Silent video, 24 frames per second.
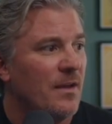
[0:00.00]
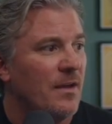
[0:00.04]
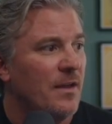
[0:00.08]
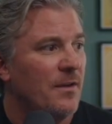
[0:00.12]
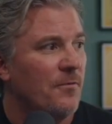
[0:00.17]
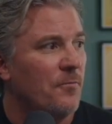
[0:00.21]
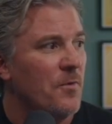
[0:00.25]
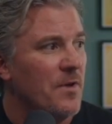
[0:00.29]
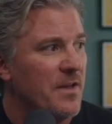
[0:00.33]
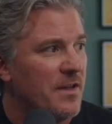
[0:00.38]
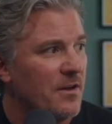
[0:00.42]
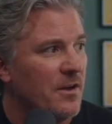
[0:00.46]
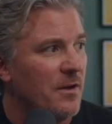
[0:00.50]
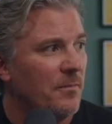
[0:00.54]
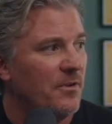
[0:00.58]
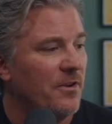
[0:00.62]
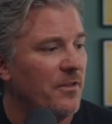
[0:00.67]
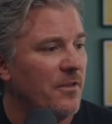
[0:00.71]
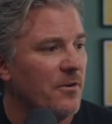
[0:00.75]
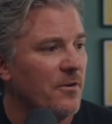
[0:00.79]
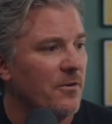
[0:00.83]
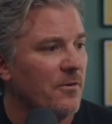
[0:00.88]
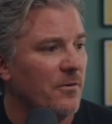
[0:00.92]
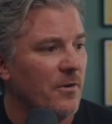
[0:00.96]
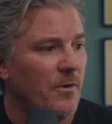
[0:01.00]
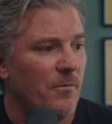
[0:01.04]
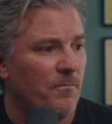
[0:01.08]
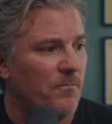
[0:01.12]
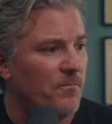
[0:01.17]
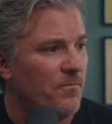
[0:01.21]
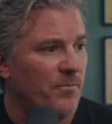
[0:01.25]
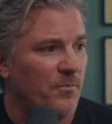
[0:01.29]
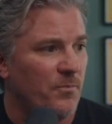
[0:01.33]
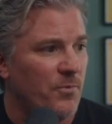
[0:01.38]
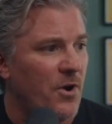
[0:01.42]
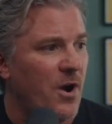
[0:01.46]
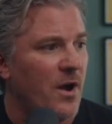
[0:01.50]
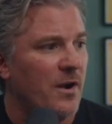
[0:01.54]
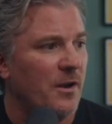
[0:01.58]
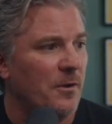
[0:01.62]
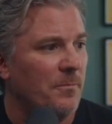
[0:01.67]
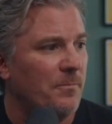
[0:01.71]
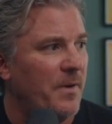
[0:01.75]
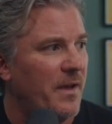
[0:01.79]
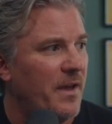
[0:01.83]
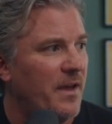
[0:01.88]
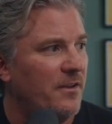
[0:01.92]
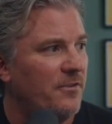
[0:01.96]
If we come to their
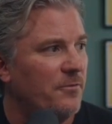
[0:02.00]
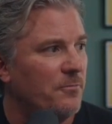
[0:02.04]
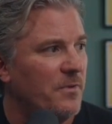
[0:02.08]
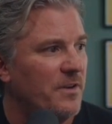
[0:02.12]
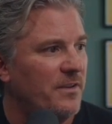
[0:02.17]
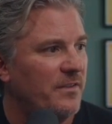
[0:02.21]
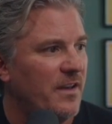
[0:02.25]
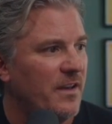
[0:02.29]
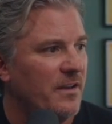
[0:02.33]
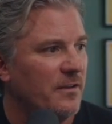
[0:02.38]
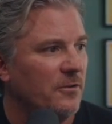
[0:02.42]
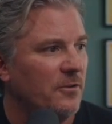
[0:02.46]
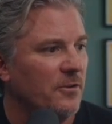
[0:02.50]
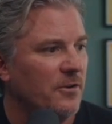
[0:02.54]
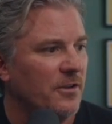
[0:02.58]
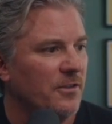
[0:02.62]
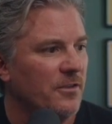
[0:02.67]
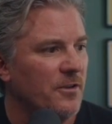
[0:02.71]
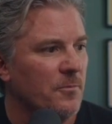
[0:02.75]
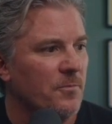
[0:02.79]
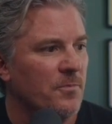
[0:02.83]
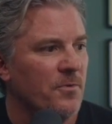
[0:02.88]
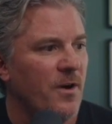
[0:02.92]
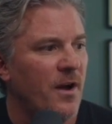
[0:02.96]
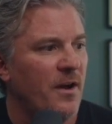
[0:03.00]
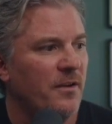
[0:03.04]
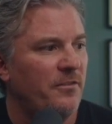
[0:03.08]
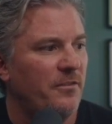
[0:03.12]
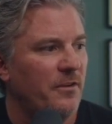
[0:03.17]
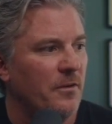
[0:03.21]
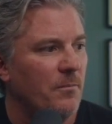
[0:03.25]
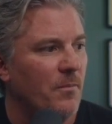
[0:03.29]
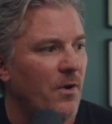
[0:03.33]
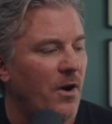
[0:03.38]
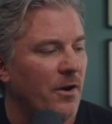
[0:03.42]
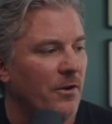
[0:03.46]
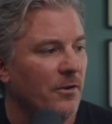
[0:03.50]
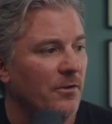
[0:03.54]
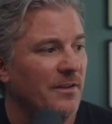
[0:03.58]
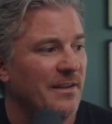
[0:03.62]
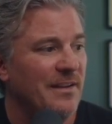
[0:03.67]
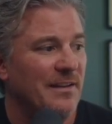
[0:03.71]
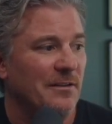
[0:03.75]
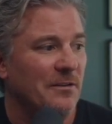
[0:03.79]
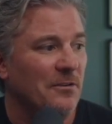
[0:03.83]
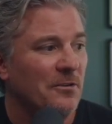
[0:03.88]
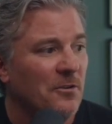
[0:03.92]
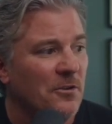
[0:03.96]
product page and we take a look at their pricing model,
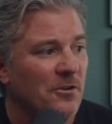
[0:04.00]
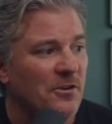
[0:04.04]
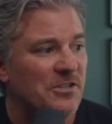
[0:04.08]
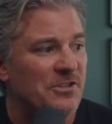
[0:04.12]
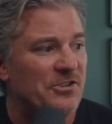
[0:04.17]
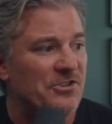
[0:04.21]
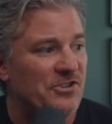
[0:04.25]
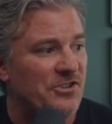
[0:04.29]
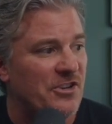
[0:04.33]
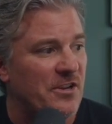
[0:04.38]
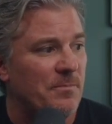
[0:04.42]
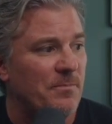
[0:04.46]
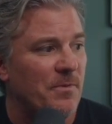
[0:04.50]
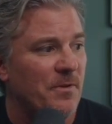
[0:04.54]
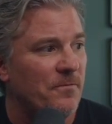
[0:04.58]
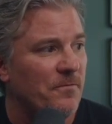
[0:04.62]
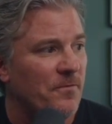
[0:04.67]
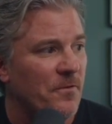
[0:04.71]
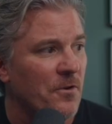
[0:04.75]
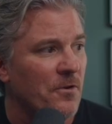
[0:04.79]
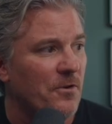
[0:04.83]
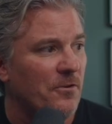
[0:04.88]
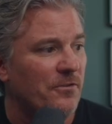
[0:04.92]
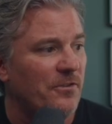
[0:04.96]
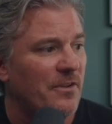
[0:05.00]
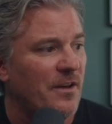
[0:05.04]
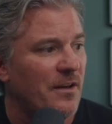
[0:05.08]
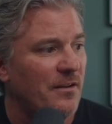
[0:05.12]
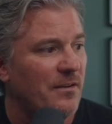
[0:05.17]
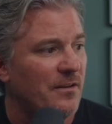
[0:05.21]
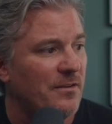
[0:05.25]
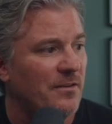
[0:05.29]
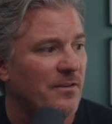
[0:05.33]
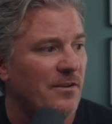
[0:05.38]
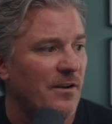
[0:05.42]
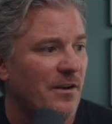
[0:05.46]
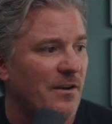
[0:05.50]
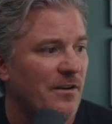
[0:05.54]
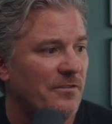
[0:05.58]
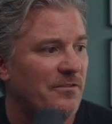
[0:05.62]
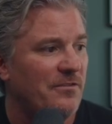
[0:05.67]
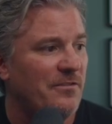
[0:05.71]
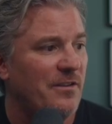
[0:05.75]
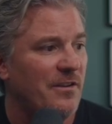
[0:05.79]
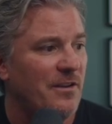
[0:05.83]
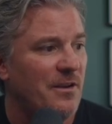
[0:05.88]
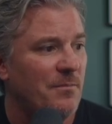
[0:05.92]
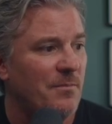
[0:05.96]
it looks cheap at first. Oh, it doesn't
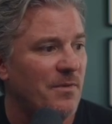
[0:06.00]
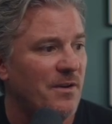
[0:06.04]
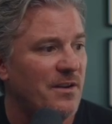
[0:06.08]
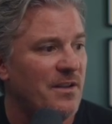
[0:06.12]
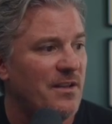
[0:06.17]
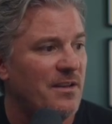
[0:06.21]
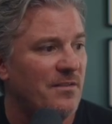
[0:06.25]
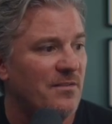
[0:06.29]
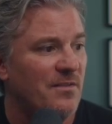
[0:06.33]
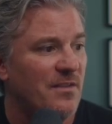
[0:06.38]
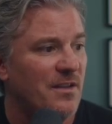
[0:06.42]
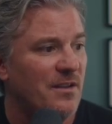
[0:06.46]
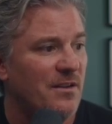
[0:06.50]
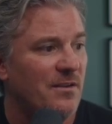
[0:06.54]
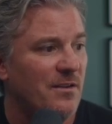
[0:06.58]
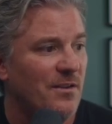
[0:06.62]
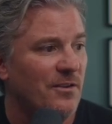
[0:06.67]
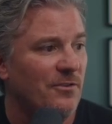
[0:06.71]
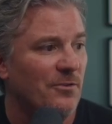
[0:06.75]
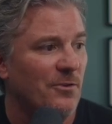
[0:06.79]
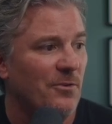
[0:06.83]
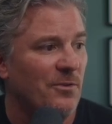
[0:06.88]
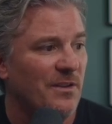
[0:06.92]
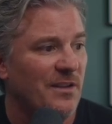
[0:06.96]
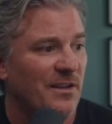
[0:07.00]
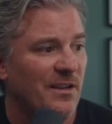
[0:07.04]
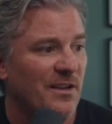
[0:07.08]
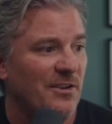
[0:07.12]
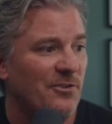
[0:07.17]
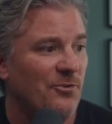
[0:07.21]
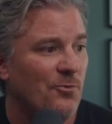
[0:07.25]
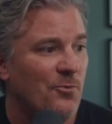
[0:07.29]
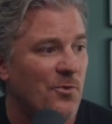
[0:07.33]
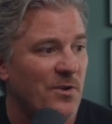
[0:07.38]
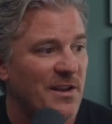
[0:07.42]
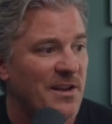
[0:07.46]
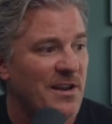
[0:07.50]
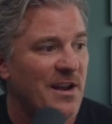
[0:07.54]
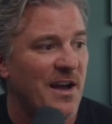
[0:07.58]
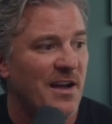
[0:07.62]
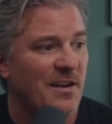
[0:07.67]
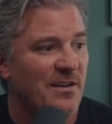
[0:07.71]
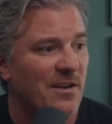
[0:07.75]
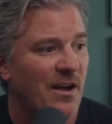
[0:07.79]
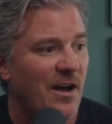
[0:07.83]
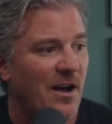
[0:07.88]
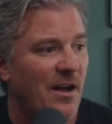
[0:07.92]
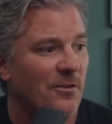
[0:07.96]
cost you any money, and then it's only like
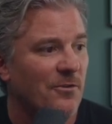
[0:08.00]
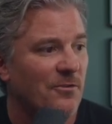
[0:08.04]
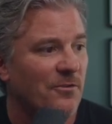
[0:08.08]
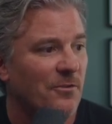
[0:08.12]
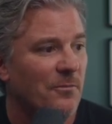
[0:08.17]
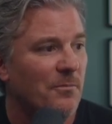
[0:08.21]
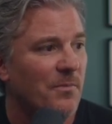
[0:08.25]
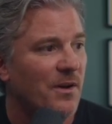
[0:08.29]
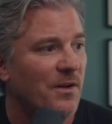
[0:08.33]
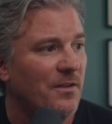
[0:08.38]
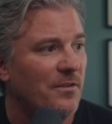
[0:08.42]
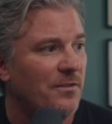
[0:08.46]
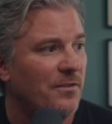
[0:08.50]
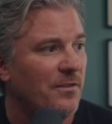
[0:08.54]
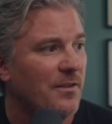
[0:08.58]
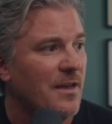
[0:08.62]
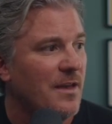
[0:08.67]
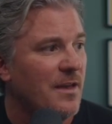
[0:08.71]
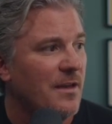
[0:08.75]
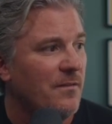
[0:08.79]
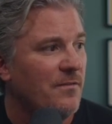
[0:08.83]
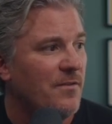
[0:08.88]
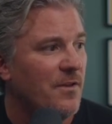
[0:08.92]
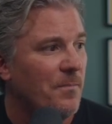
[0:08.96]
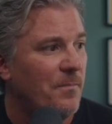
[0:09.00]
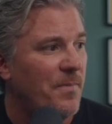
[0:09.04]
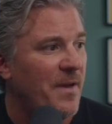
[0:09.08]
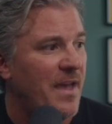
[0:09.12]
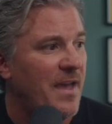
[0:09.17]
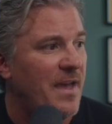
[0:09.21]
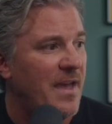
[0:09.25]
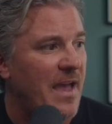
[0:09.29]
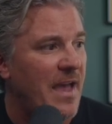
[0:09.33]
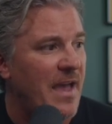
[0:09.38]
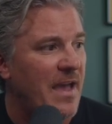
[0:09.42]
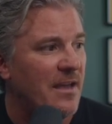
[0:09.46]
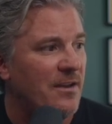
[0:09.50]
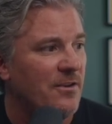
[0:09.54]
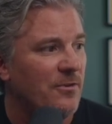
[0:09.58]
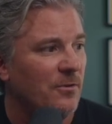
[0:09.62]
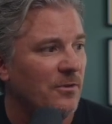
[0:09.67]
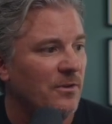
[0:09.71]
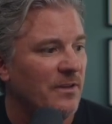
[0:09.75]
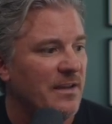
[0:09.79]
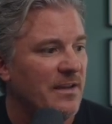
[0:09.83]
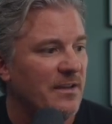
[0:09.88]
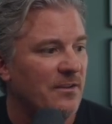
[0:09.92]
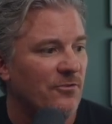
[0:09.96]
$29 a month. If you pay
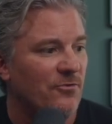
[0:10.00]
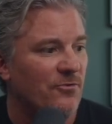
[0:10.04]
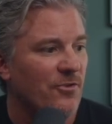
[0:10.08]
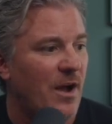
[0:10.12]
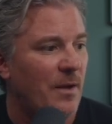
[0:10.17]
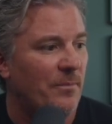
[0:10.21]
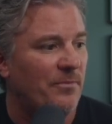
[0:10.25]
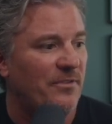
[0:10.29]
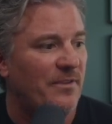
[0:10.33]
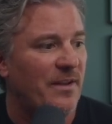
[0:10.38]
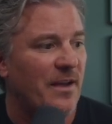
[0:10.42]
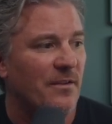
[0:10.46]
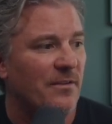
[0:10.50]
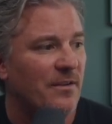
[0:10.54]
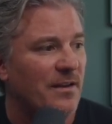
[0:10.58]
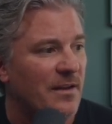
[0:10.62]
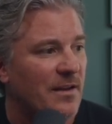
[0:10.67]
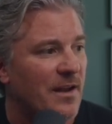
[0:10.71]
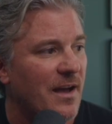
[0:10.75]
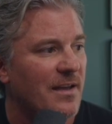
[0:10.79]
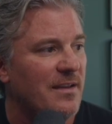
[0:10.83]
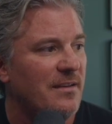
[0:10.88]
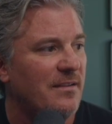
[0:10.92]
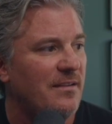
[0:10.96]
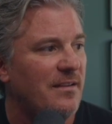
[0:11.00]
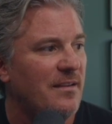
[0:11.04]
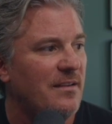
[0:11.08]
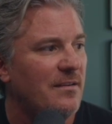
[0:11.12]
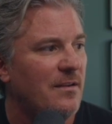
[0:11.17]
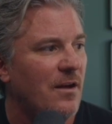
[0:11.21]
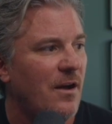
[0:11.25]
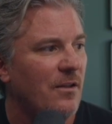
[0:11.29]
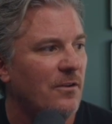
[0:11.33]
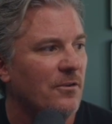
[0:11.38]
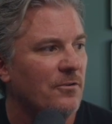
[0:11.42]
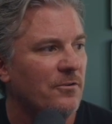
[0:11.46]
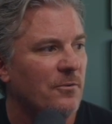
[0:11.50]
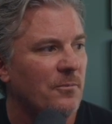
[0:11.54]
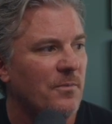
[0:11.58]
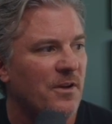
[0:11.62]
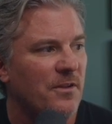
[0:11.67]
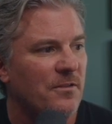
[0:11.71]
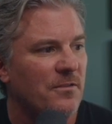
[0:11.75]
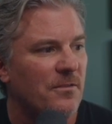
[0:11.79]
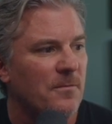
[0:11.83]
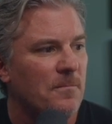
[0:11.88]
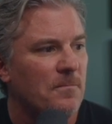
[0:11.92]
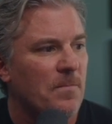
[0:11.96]
annually, it drops down to $19 a
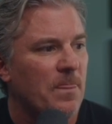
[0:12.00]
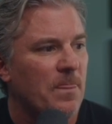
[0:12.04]
month.